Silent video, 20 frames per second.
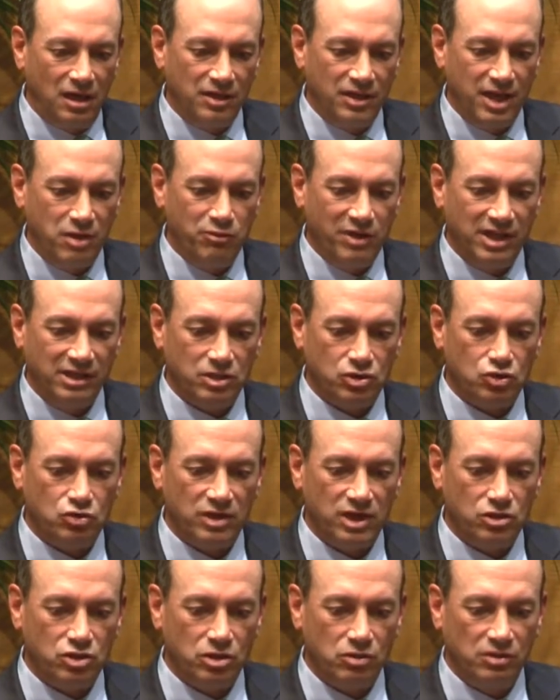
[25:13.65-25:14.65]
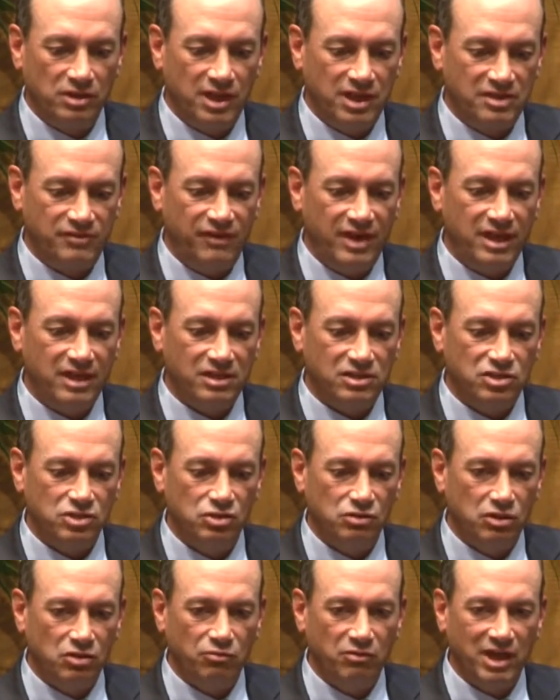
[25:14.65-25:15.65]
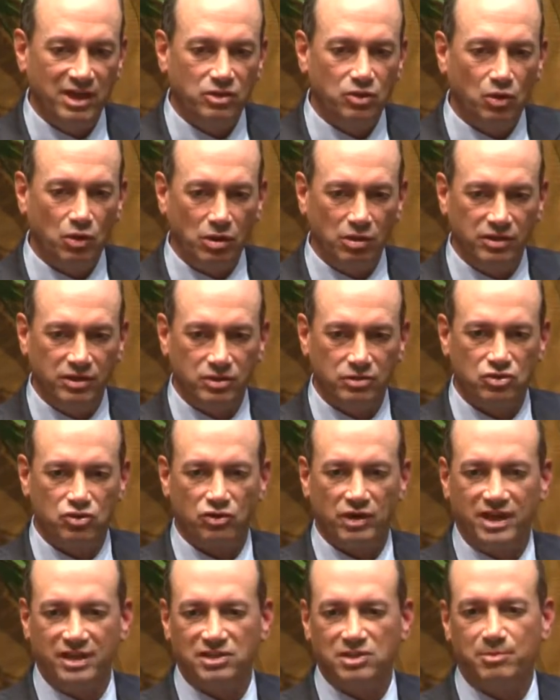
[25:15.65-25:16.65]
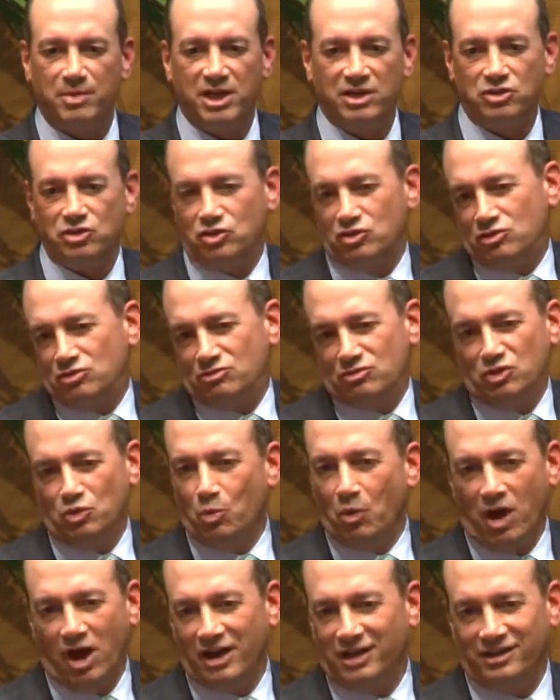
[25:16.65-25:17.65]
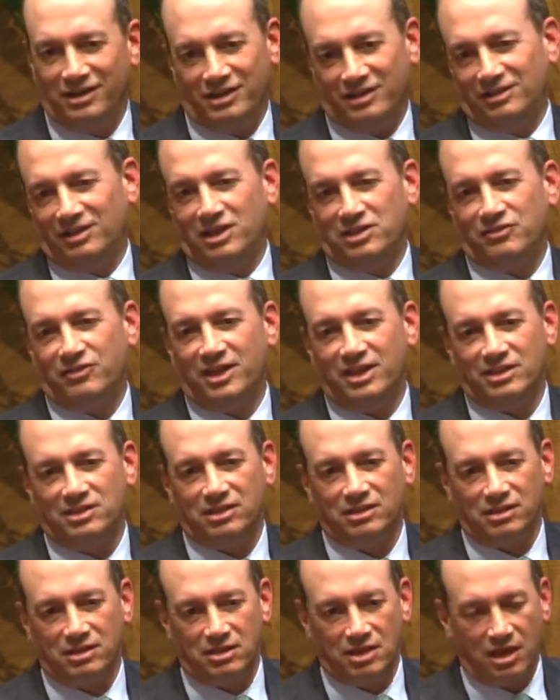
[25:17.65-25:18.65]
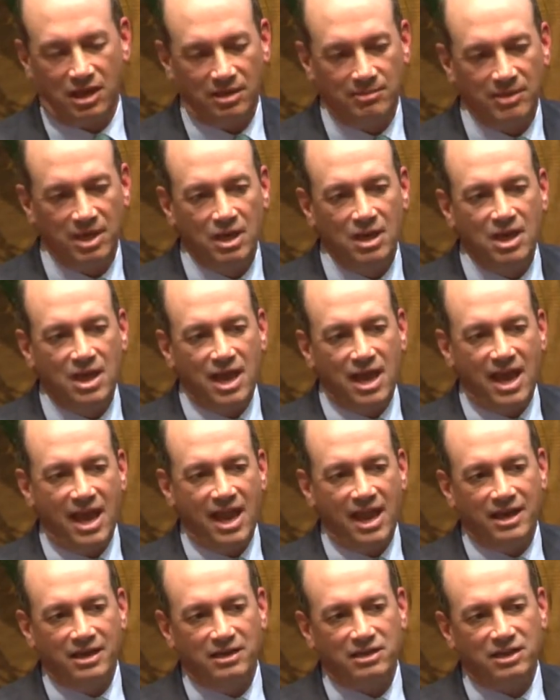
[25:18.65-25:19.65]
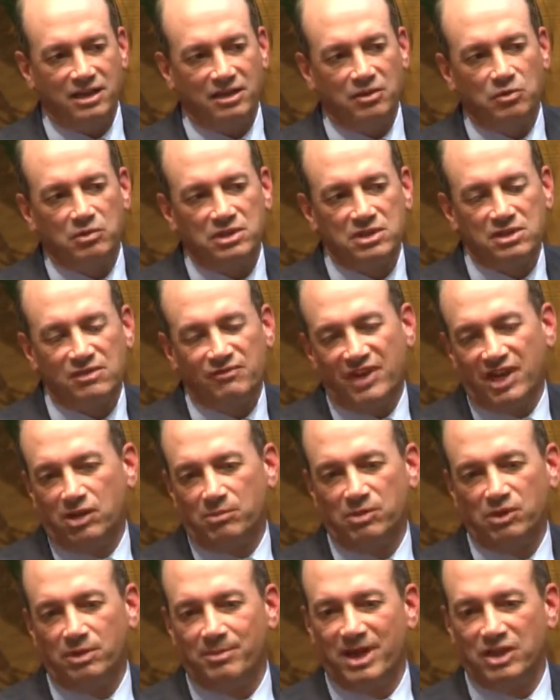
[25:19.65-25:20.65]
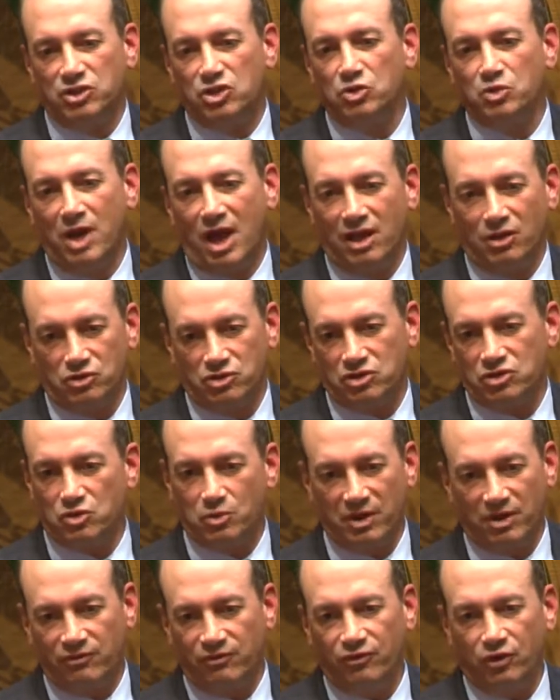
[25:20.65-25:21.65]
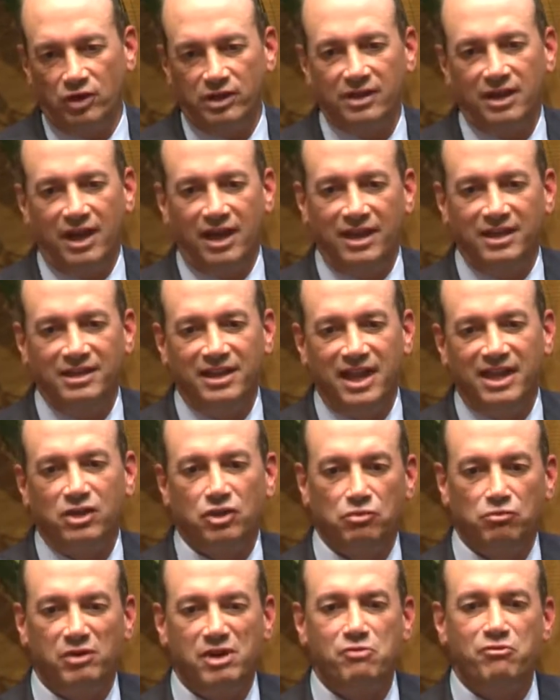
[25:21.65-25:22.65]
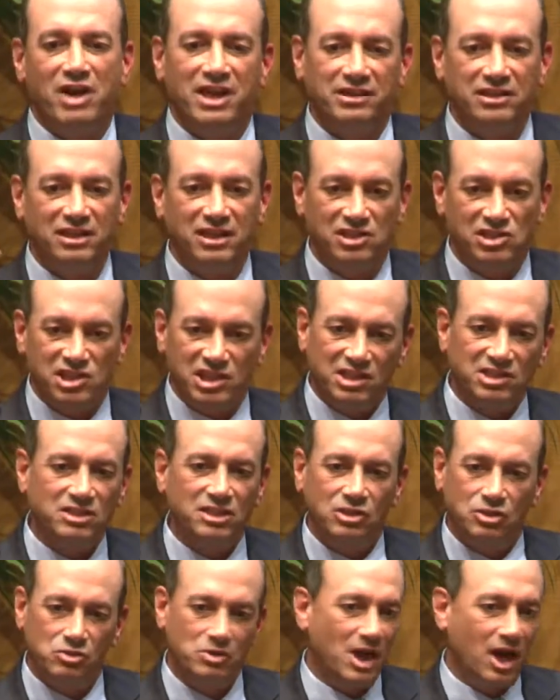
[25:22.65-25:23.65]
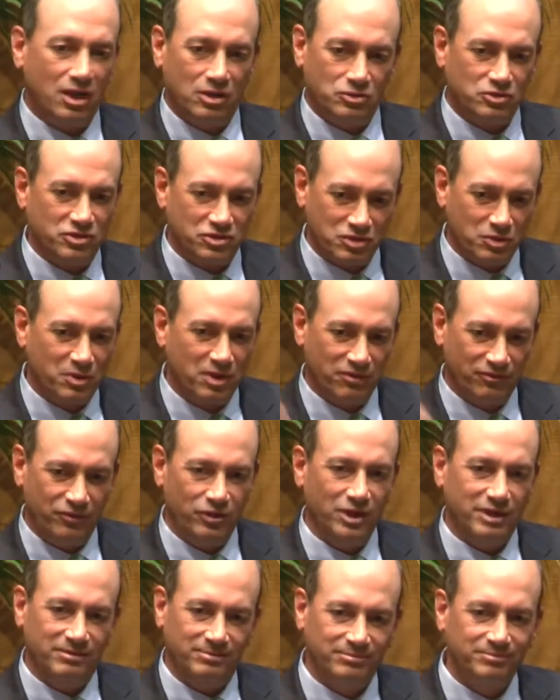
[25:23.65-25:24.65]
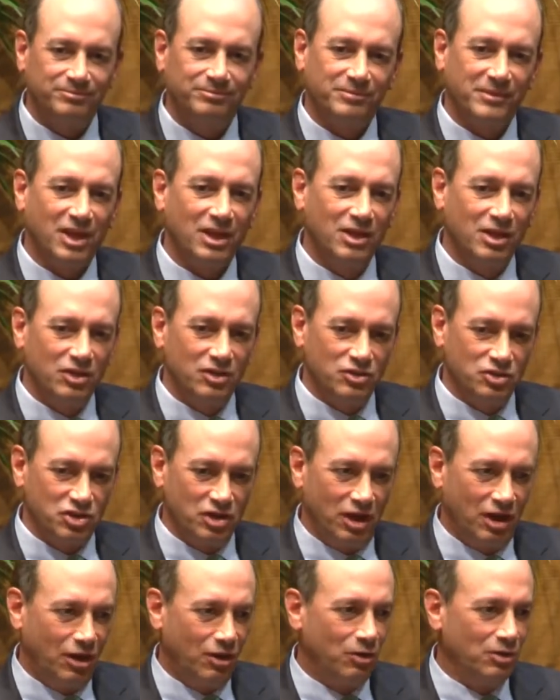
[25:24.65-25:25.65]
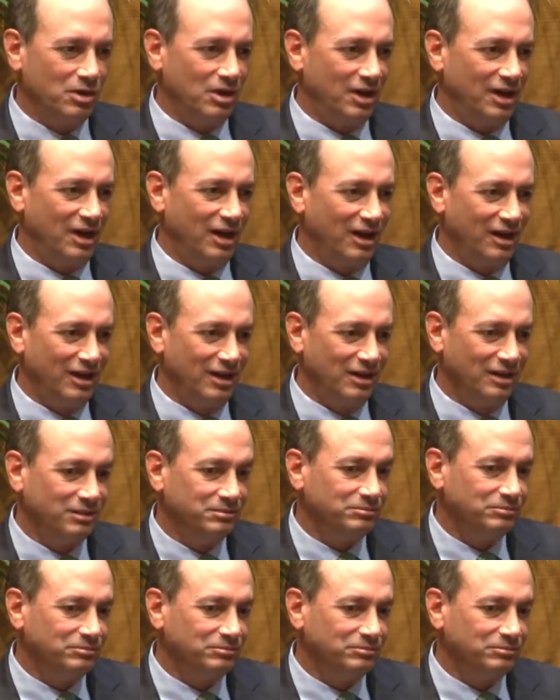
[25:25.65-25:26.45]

they ran this trade show in Las Vegas, and you could rent all the trade space you wanted in Las Vegas at the time. And it was available at about $2 a square foot, and they could re-rent it at $62 a square foot. So